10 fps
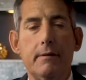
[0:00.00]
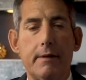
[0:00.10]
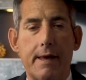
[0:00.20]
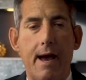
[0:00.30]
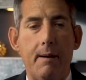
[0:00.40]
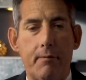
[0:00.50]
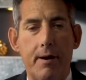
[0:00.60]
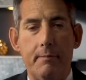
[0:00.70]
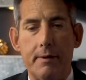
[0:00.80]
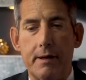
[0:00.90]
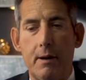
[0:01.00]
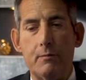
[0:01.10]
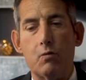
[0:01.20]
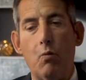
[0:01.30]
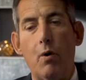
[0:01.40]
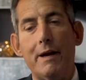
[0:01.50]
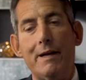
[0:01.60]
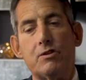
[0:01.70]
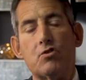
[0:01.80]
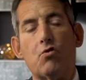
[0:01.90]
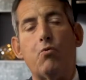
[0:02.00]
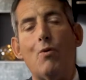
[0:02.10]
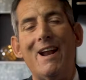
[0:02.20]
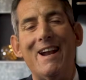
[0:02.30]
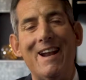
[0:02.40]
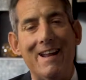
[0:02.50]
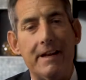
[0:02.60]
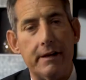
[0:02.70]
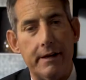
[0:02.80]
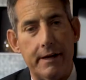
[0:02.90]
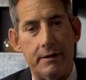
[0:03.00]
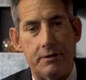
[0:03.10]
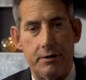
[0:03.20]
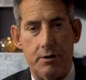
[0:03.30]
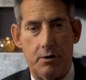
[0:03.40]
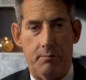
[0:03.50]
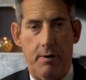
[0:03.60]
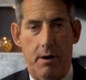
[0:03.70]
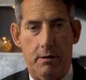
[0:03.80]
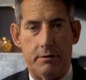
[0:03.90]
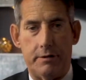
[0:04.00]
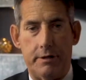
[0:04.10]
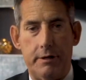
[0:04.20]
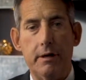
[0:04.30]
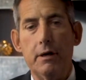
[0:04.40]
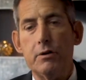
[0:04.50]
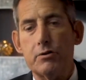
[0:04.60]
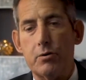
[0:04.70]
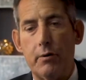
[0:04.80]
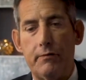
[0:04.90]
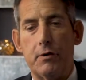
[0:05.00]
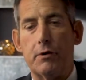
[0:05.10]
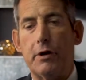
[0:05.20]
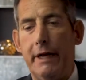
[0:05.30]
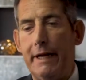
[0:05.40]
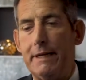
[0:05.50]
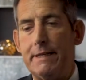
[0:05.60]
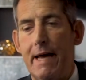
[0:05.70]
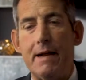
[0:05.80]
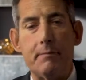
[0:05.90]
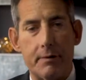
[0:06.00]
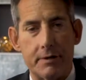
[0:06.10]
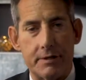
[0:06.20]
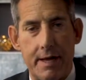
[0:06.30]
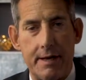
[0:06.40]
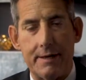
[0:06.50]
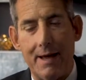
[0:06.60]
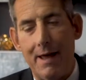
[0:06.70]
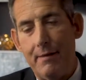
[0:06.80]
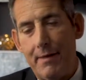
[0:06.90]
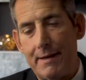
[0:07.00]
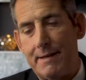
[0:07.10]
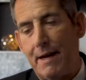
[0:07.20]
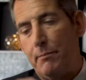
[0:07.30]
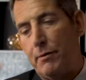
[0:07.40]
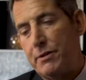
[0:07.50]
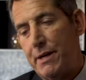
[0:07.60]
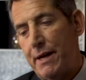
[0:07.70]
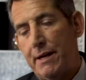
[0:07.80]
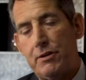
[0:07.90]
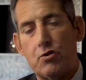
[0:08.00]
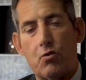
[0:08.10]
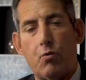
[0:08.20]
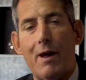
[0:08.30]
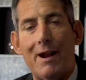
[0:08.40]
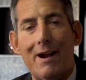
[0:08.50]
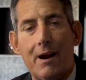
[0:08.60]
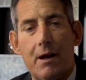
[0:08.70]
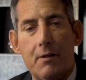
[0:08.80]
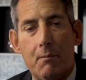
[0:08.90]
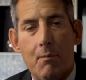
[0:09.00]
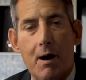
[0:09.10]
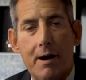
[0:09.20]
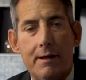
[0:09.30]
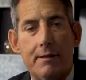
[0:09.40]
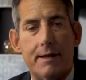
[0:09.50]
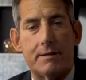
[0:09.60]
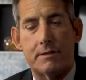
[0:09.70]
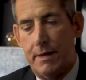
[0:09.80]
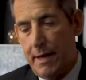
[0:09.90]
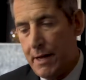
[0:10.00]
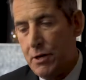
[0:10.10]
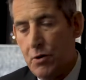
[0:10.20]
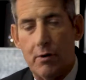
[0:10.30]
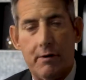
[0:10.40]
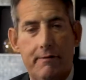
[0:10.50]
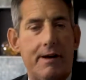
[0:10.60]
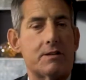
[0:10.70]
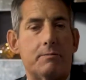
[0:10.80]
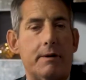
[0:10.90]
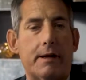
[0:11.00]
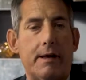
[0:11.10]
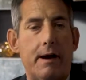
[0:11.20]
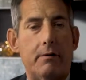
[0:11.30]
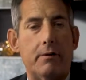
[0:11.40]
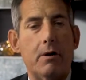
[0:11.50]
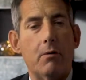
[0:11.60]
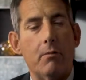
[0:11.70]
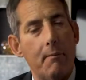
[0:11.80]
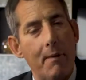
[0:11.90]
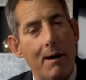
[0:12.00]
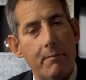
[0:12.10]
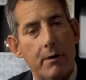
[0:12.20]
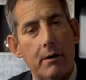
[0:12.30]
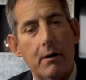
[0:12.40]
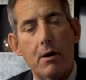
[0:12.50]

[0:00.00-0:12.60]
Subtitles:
The cap rate becomes what is credited into your policy. So if you're getting 10%, that 10% is credited on the money that's in your investment account. Remember,